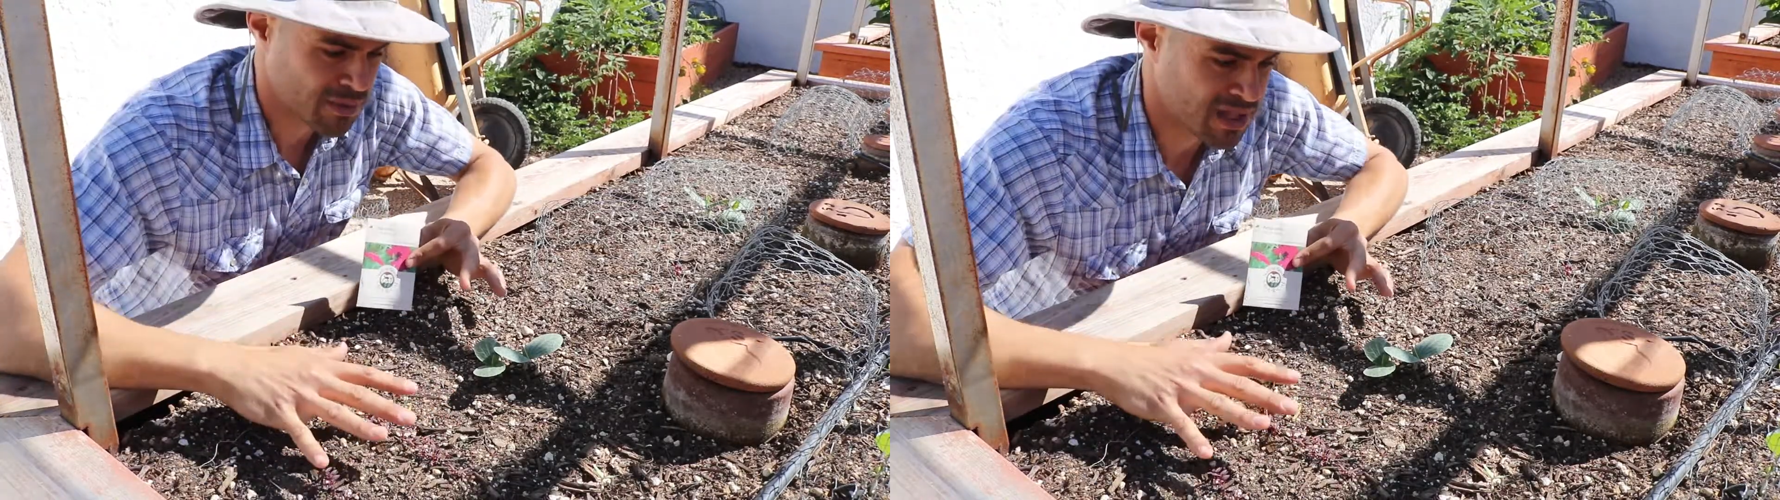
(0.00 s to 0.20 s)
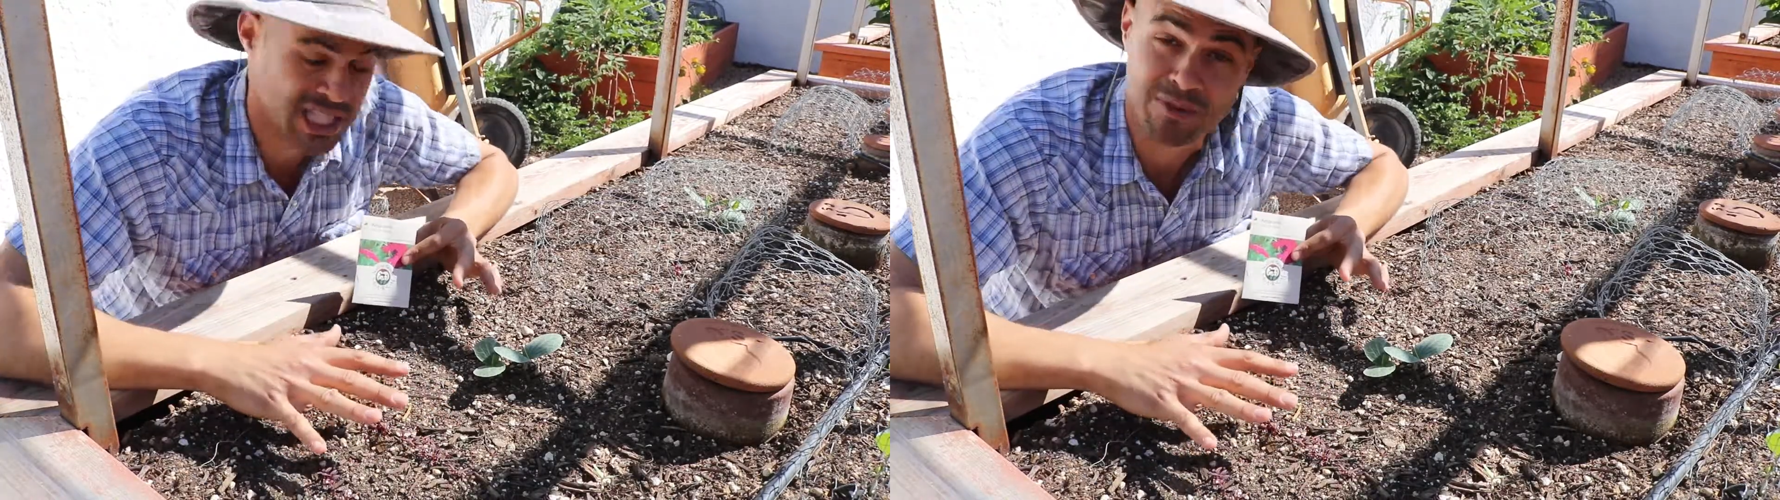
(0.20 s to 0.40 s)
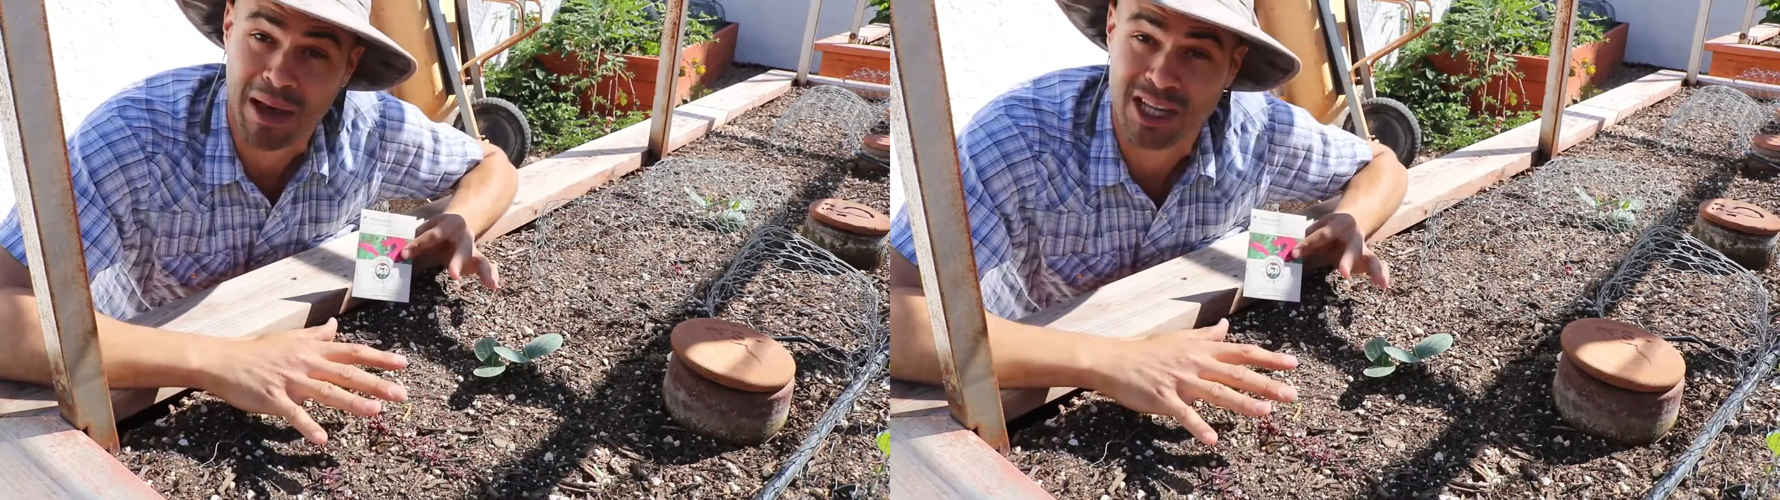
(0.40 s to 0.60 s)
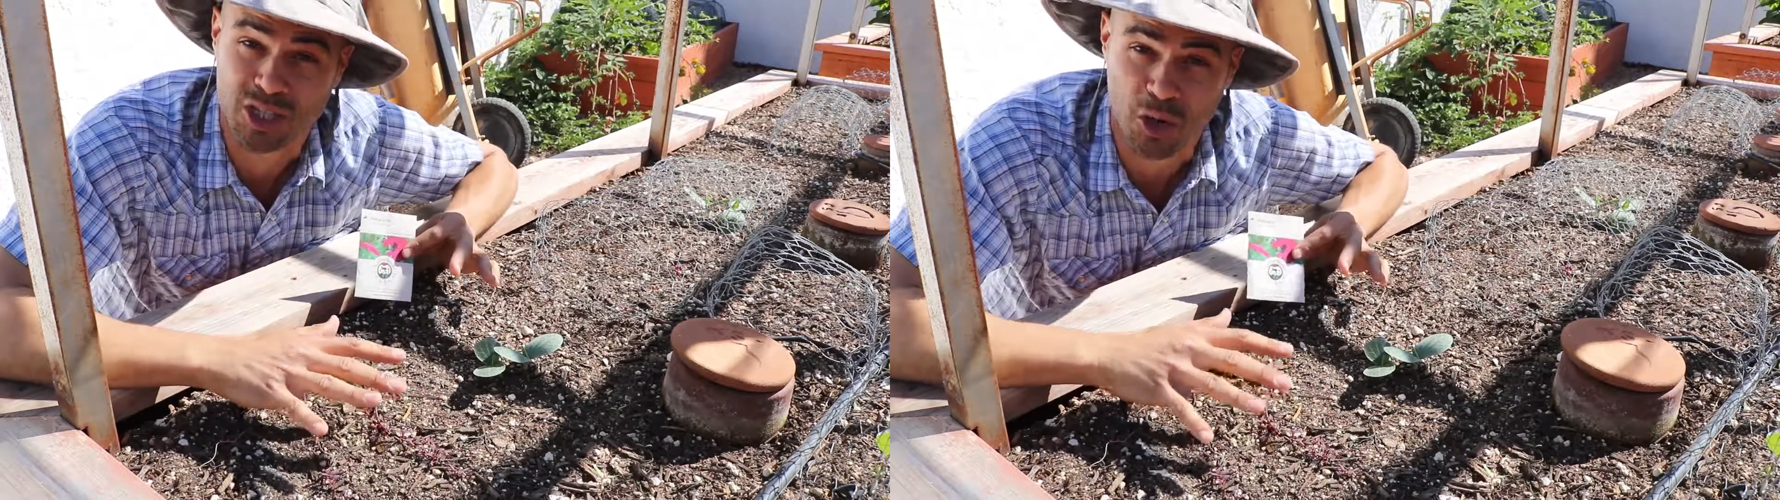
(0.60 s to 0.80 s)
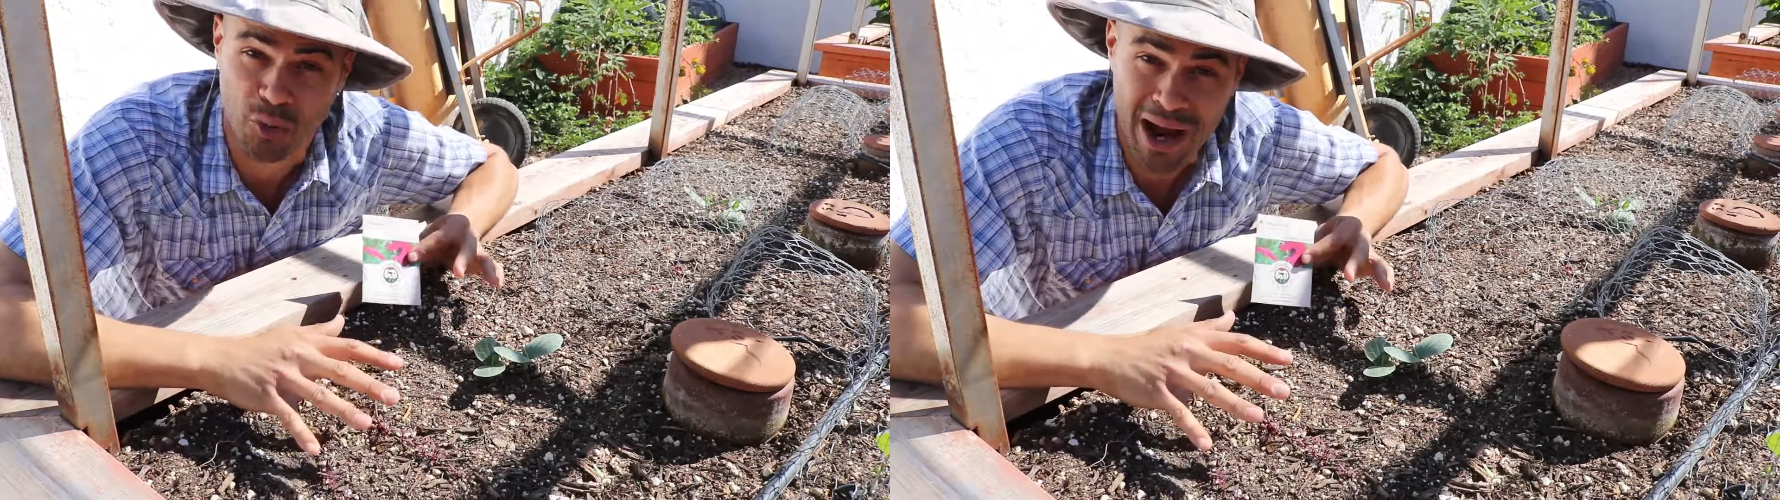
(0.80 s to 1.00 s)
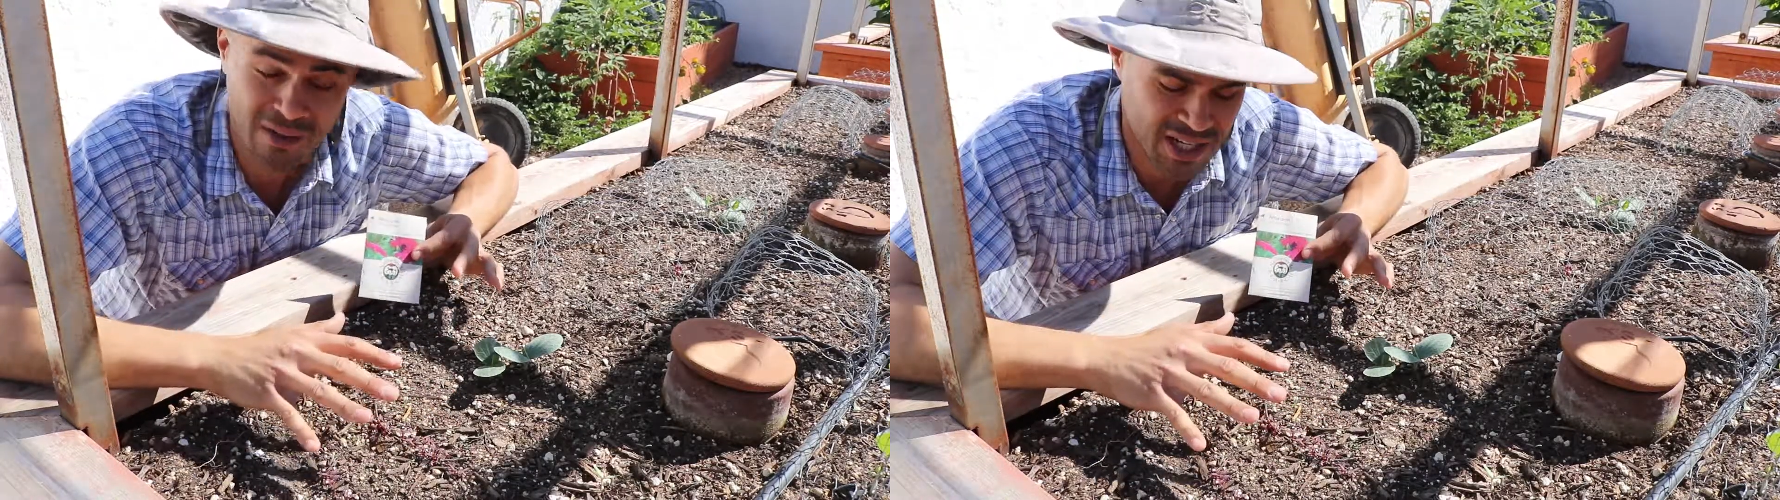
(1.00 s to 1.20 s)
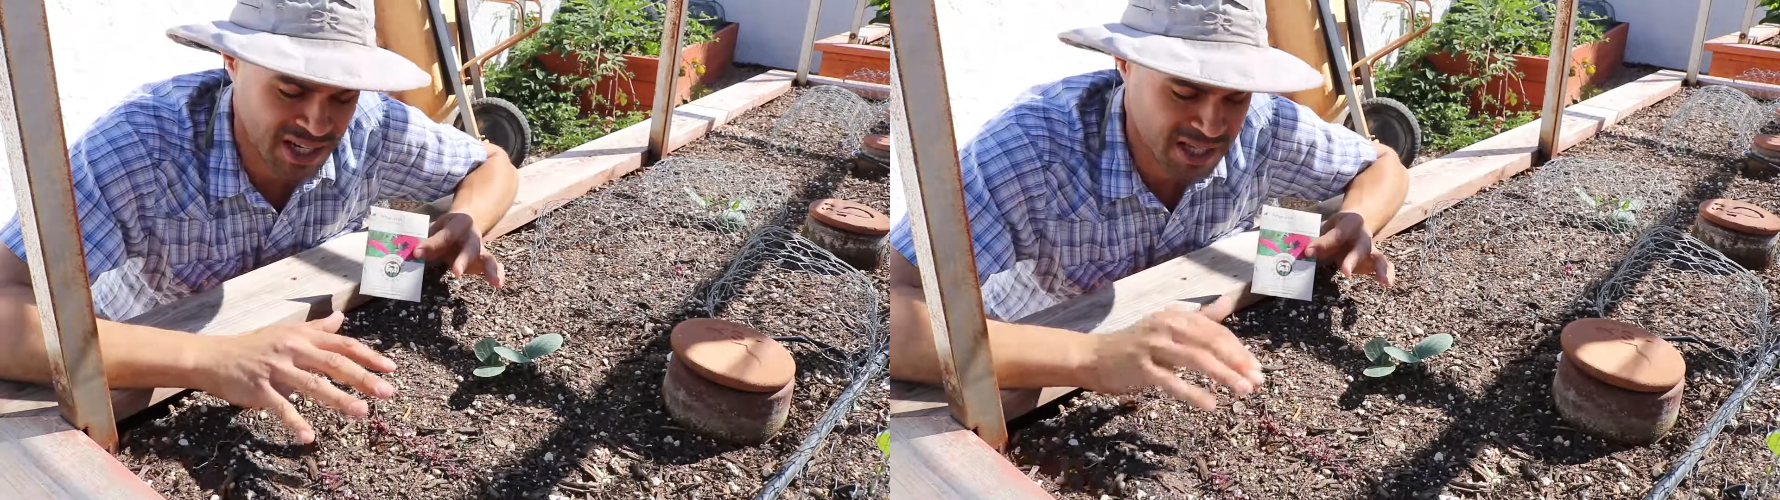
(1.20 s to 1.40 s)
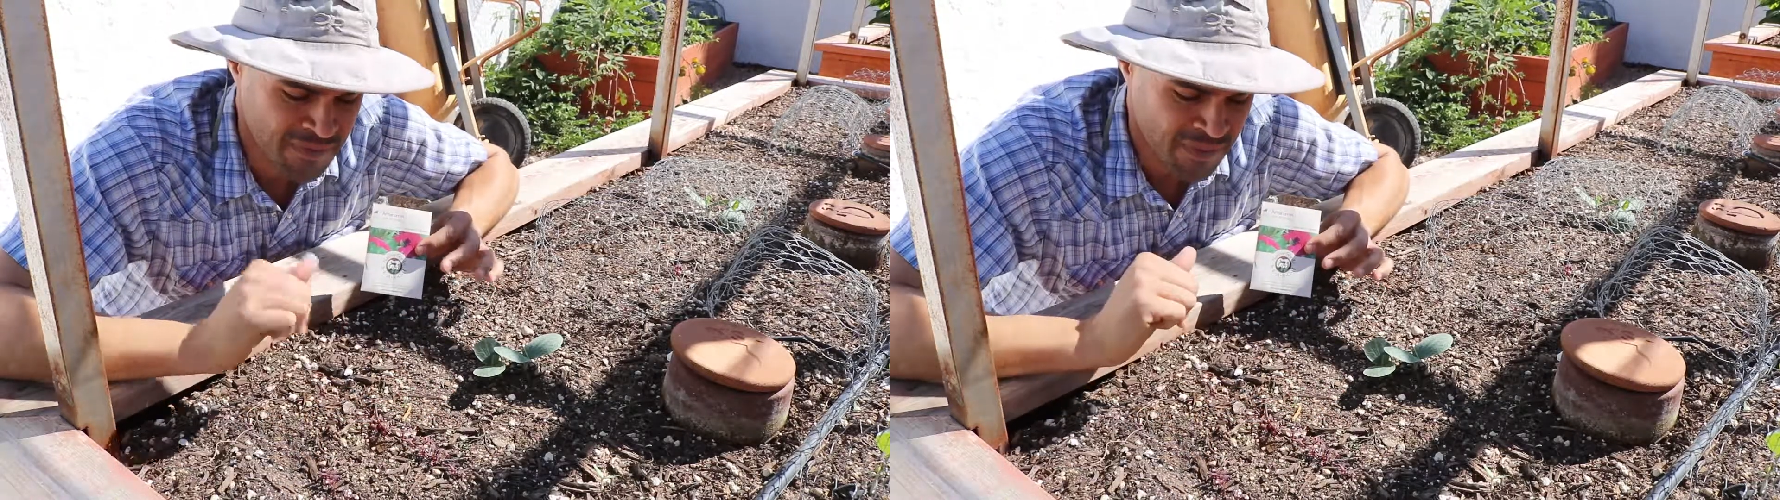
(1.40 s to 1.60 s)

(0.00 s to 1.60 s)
of the space around it